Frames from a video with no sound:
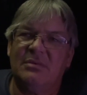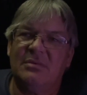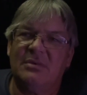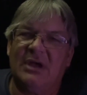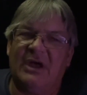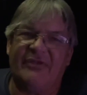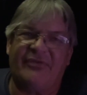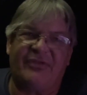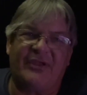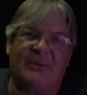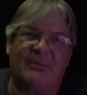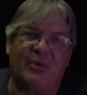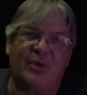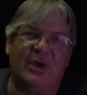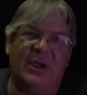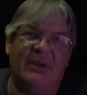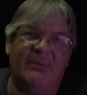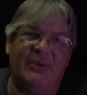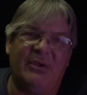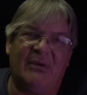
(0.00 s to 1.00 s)
a
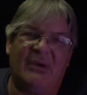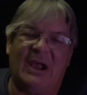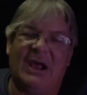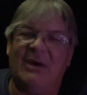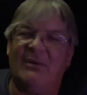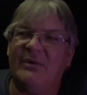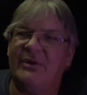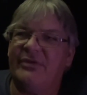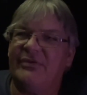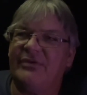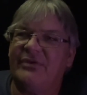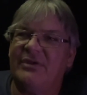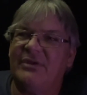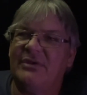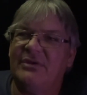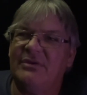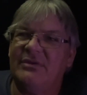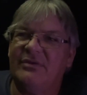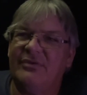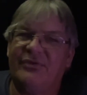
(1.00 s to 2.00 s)
summary of your hours.
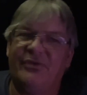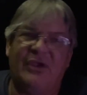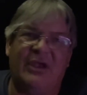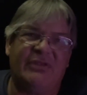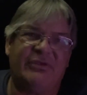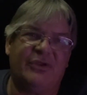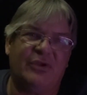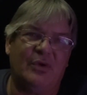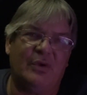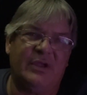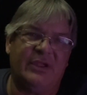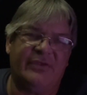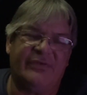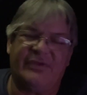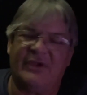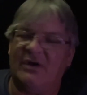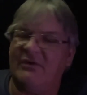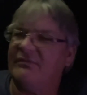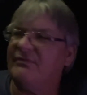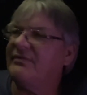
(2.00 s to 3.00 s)
So you have to do it
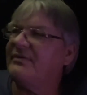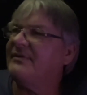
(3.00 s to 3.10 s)
yourself.